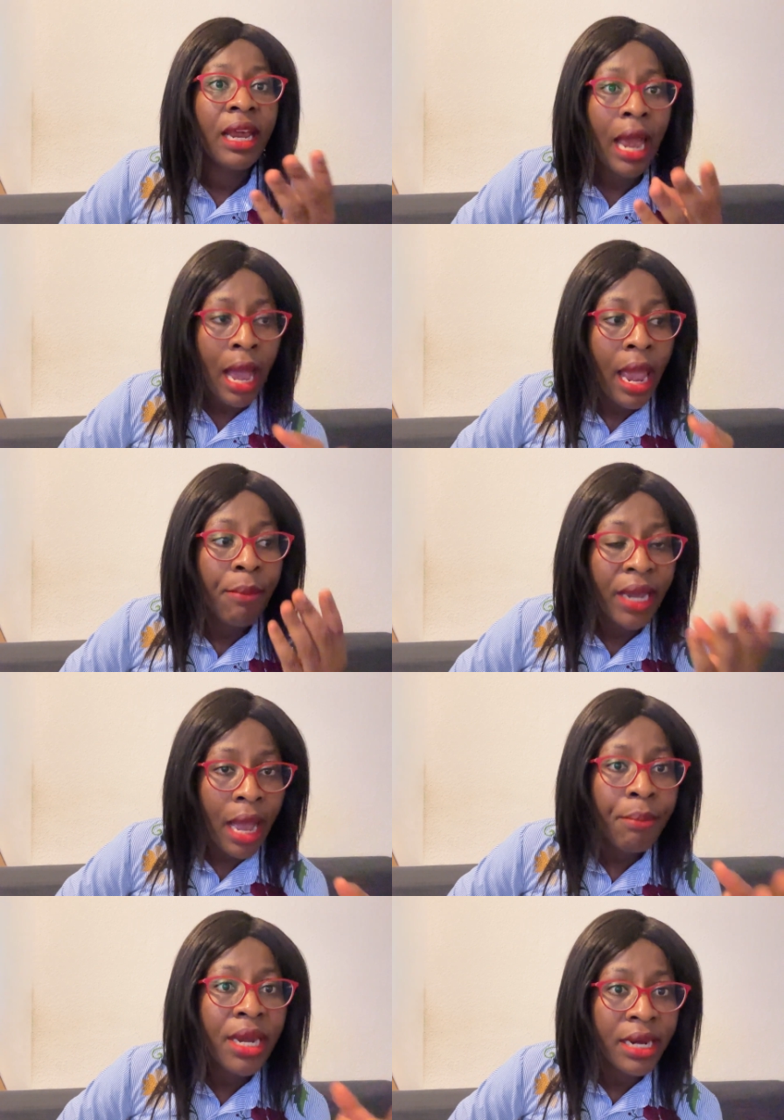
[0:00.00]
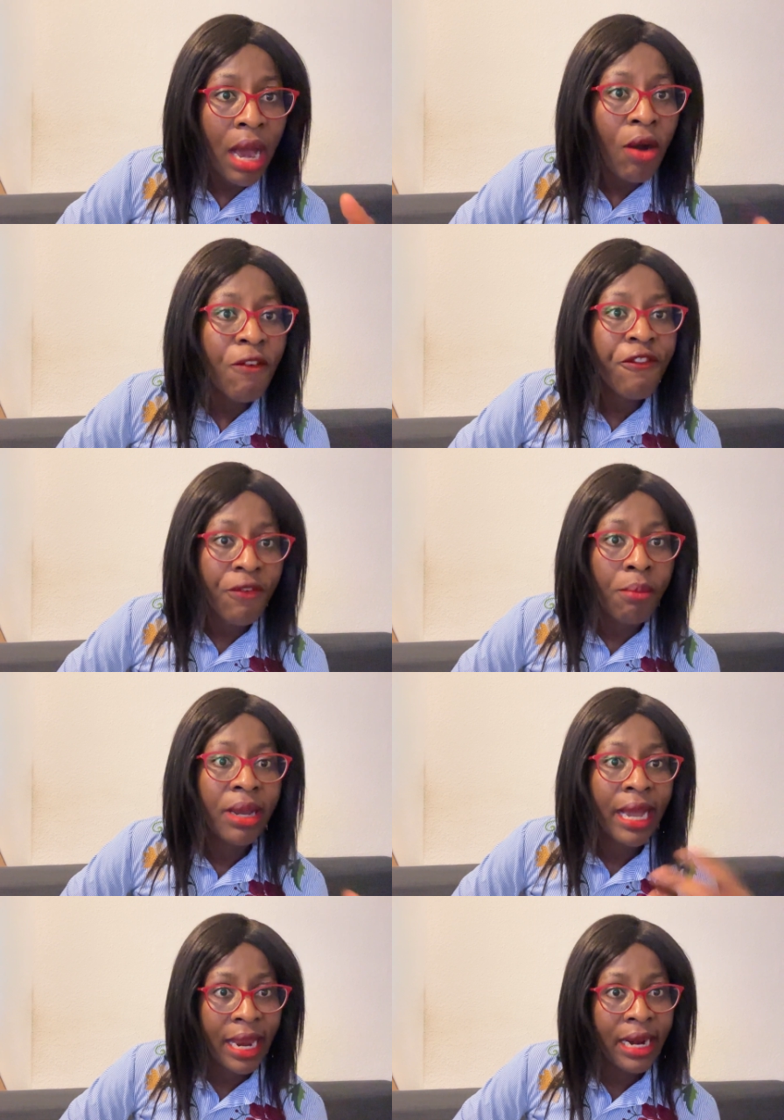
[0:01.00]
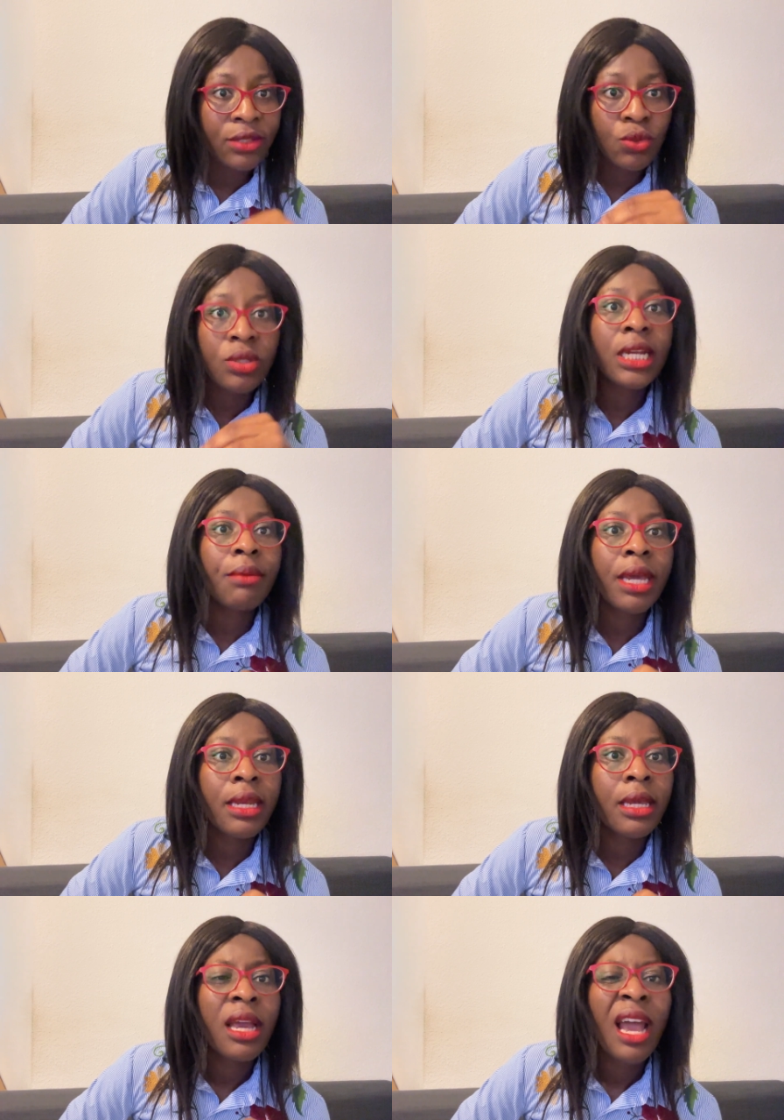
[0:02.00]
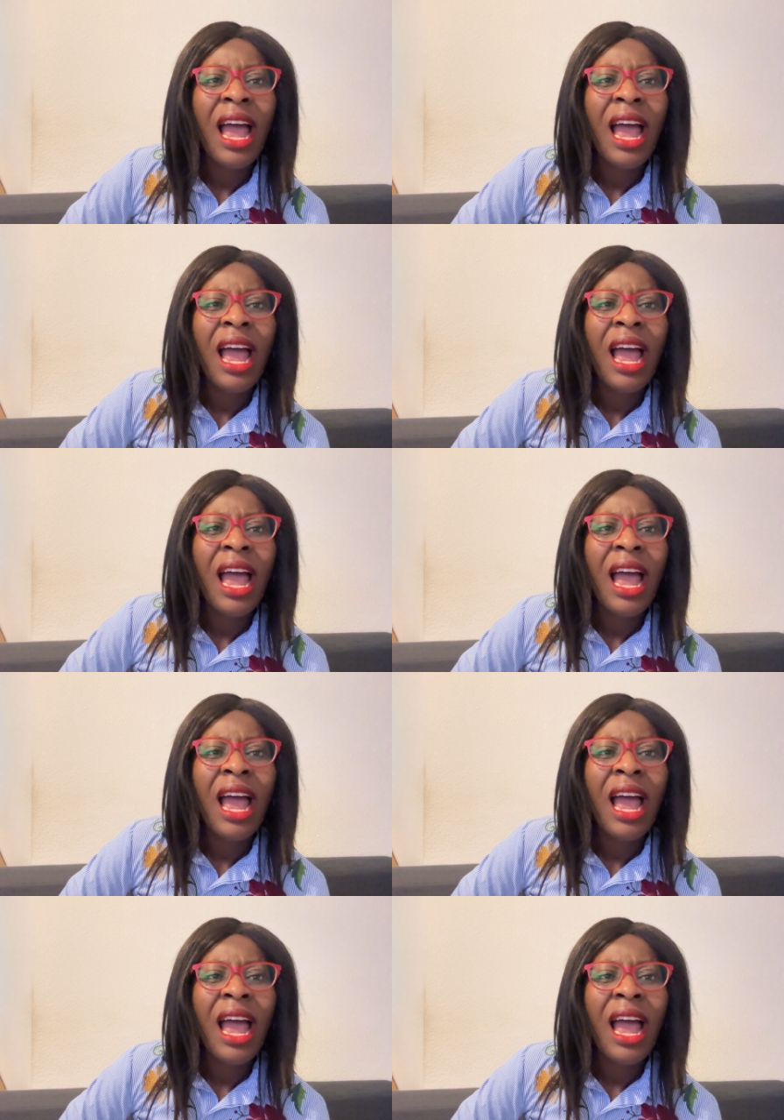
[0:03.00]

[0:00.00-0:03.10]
am coming now from Ghana to Germany,